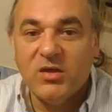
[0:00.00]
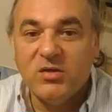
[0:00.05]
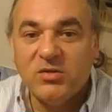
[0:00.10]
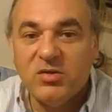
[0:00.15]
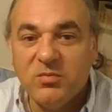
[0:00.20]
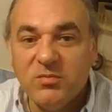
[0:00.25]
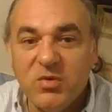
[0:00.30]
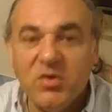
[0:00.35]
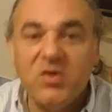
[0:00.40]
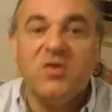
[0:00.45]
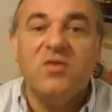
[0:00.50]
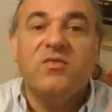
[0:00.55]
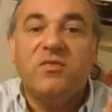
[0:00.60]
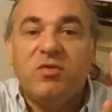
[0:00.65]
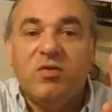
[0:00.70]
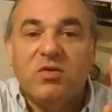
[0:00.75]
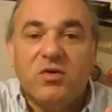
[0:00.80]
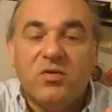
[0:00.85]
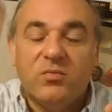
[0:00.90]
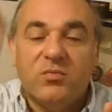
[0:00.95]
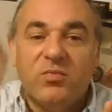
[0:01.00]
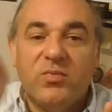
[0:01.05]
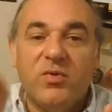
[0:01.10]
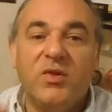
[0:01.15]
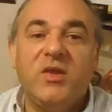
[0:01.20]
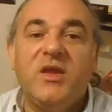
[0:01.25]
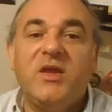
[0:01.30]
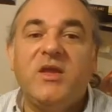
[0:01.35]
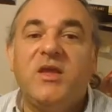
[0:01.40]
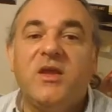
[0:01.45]
To move, you're
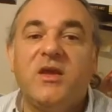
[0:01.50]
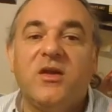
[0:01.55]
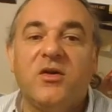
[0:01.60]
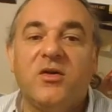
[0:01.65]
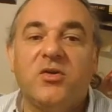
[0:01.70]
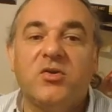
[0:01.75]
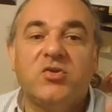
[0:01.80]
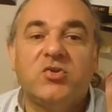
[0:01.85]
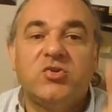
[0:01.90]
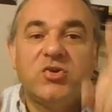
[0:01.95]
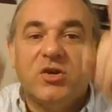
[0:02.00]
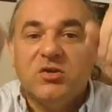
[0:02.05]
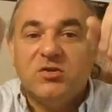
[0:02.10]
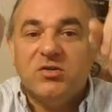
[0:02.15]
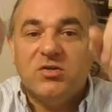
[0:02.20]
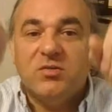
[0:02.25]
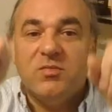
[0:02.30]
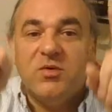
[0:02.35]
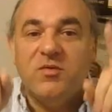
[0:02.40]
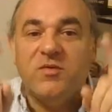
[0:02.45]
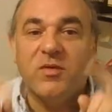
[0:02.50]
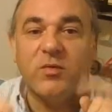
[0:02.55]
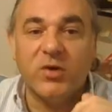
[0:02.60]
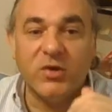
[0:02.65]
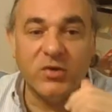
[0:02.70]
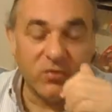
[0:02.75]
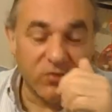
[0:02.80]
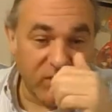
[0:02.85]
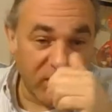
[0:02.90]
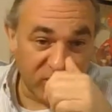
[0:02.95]
really geared just to move in
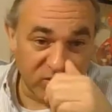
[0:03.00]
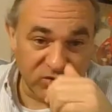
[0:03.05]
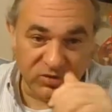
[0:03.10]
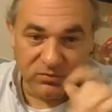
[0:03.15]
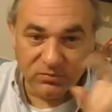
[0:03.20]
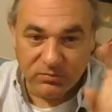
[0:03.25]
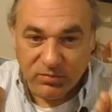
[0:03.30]
one direction.